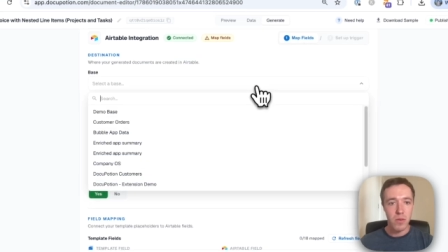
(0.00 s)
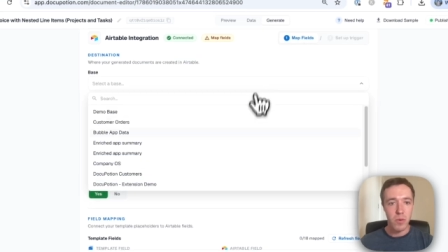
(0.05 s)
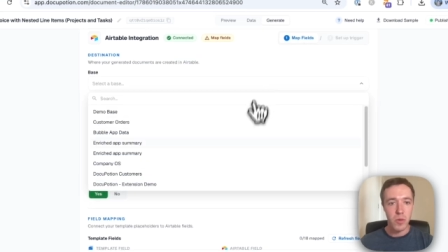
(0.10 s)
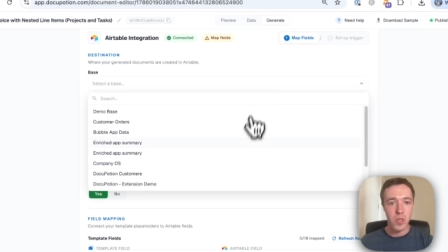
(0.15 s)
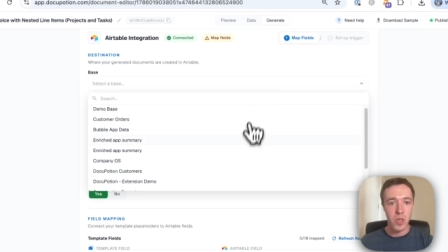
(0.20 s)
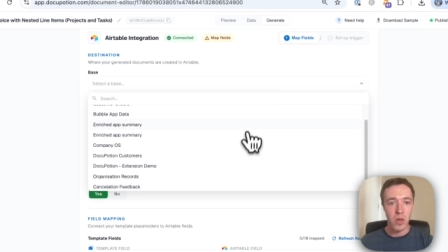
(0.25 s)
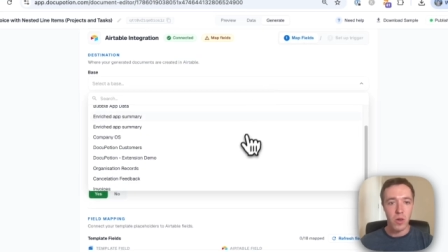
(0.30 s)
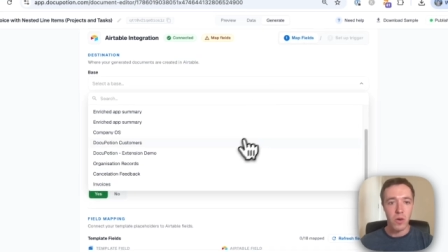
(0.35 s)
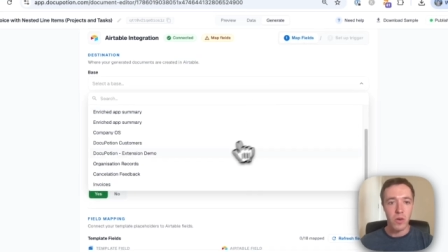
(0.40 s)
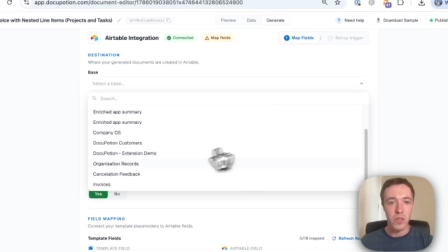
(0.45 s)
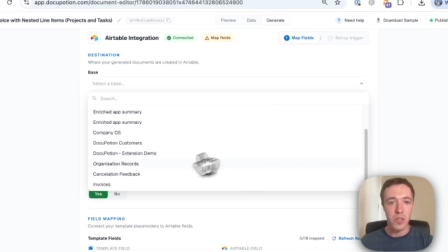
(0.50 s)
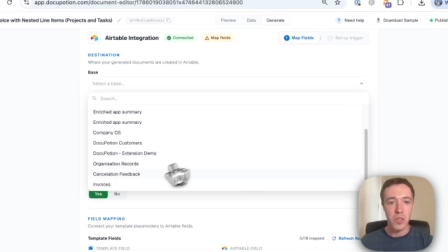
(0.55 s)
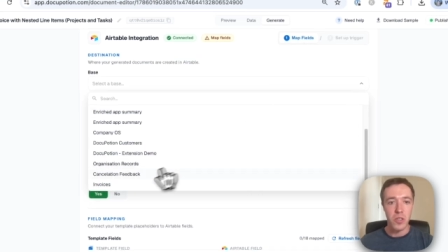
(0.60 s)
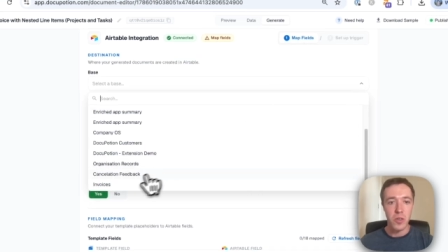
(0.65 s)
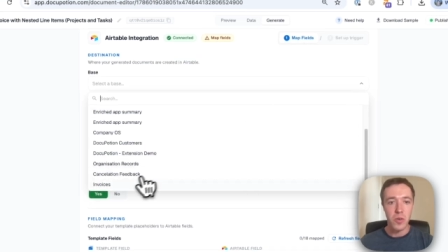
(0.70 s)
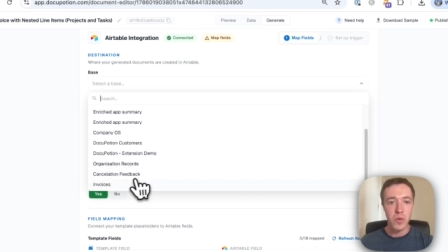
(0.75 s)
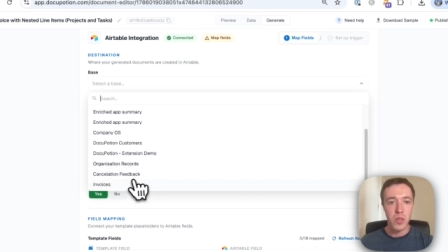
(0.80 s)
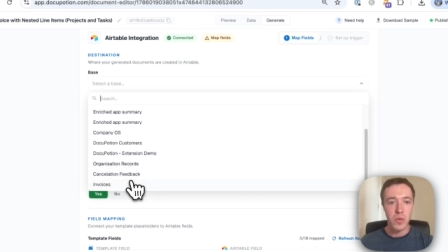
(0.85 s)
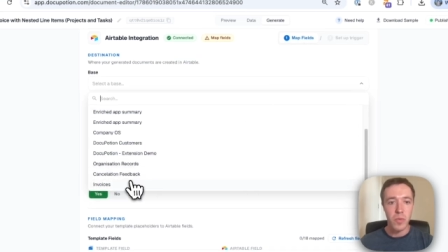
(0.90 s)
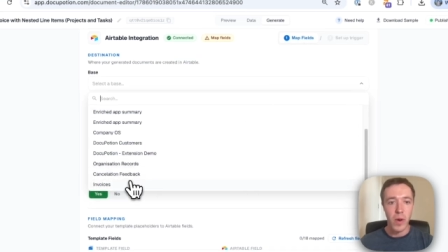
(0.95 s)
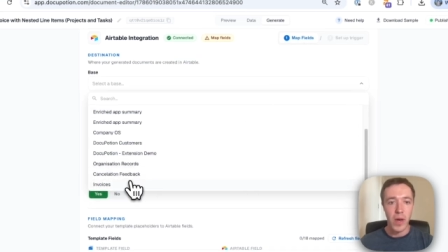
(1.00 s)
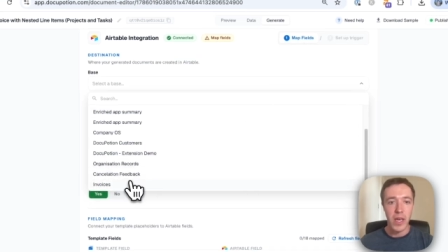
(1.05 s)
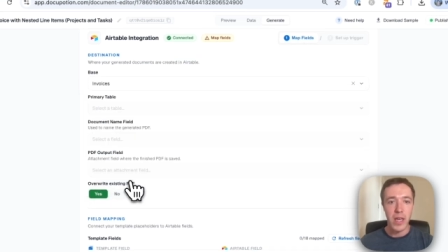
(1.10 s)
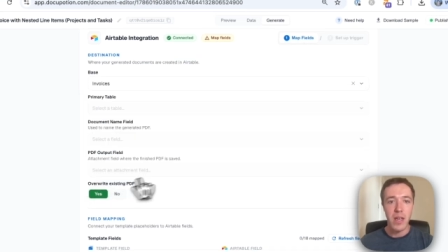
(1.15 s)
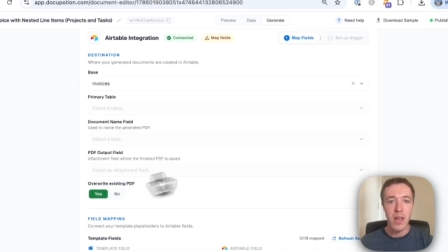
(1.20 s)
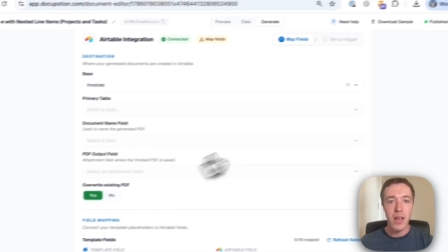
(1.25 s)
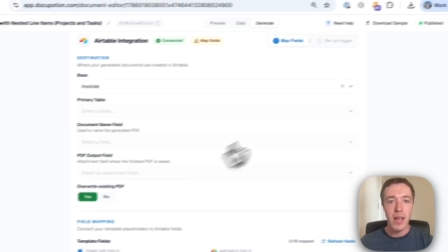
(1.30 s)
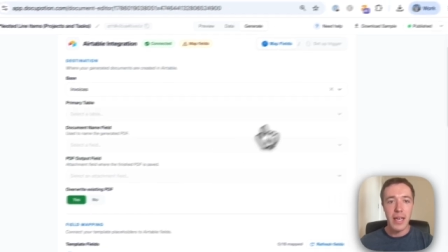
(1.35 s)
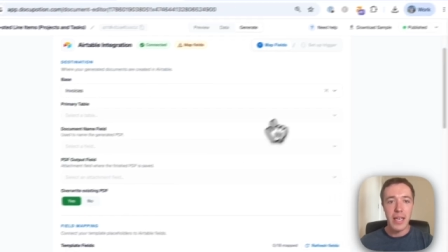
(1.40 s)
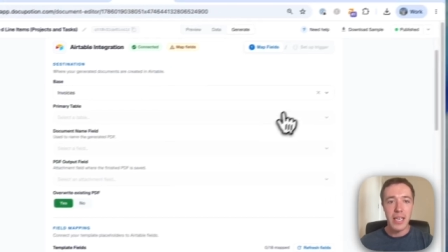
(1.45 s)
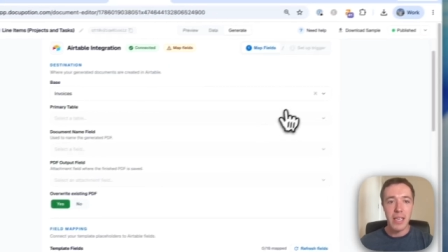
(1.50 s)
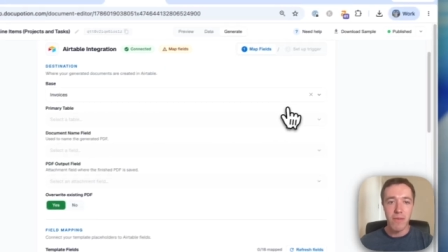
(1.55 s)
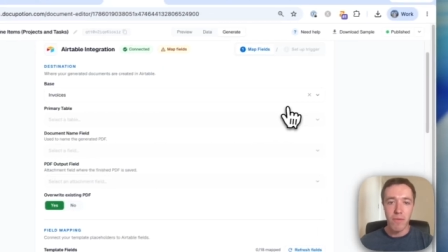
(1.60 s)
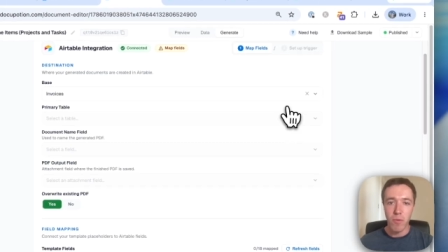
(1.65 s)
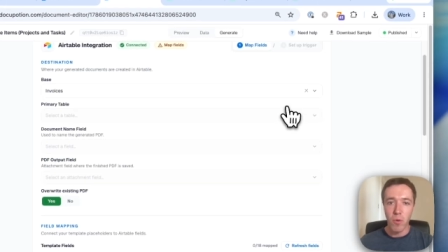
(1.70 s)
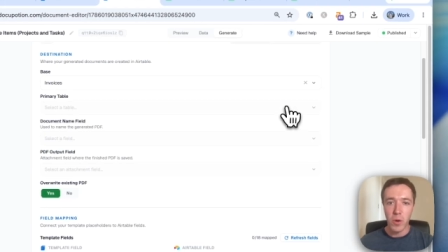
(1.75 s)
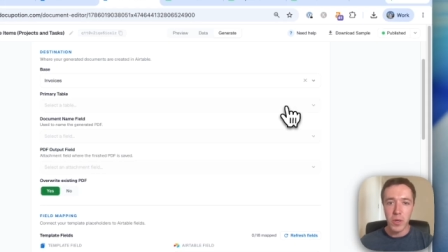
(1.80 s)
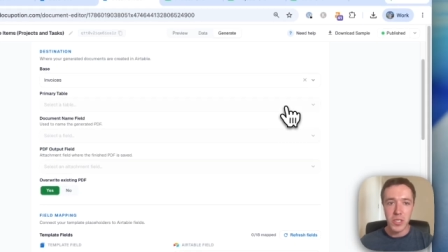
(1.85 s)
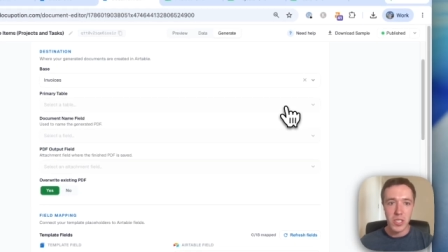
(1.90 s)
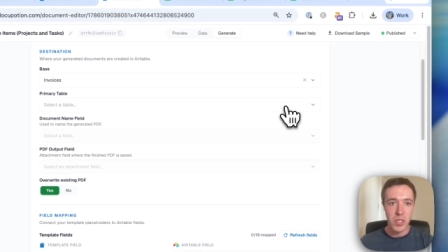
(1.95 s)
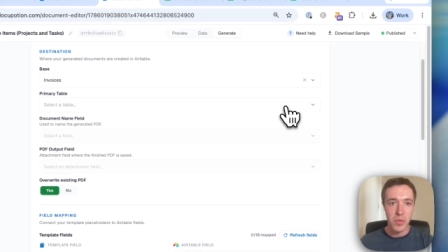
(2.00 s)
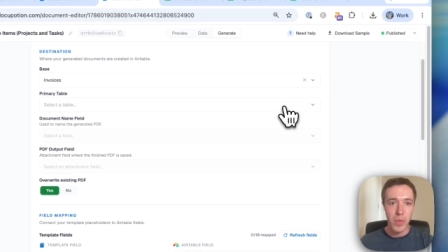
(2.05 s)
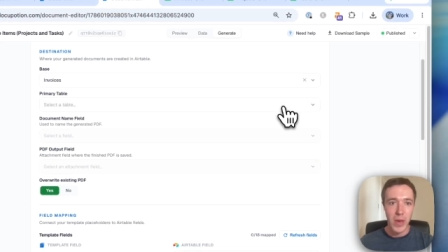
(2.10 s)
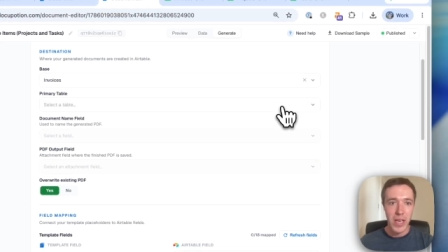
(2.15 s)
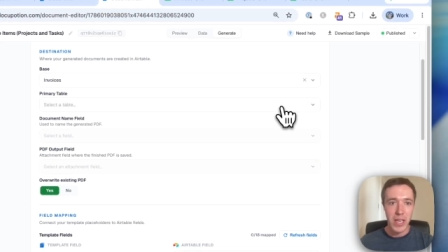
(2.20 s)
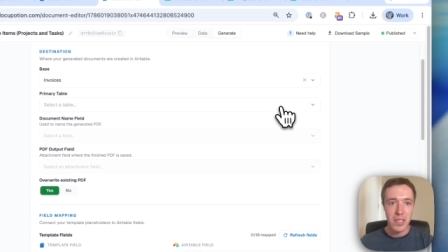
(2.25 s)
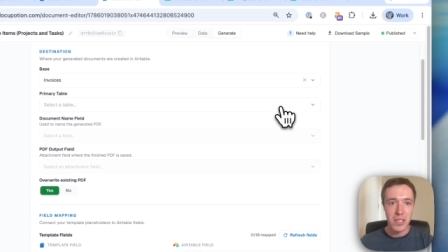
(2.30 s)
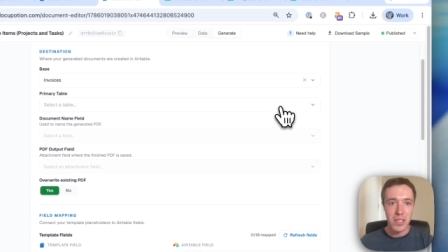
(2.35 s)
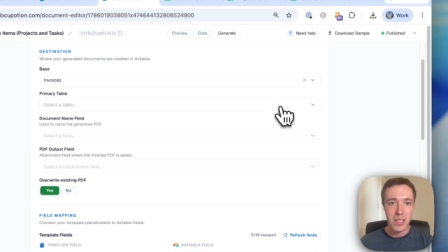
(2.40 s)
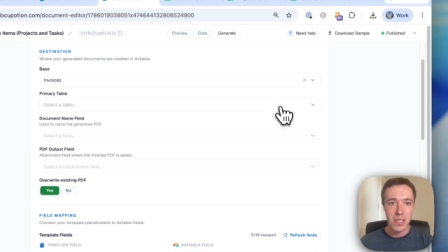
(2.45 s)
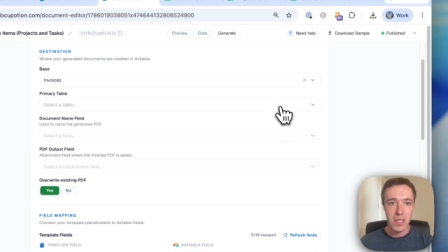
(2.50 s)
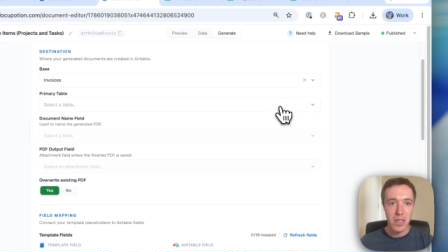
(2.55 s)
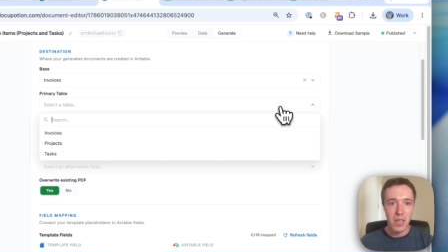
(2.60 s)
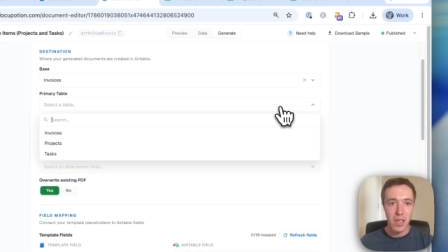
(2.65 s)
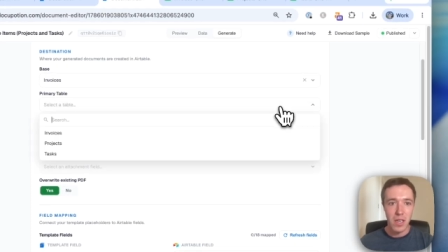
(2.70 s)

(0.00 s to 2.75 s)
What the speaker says: which I'm going to do is my invoices base.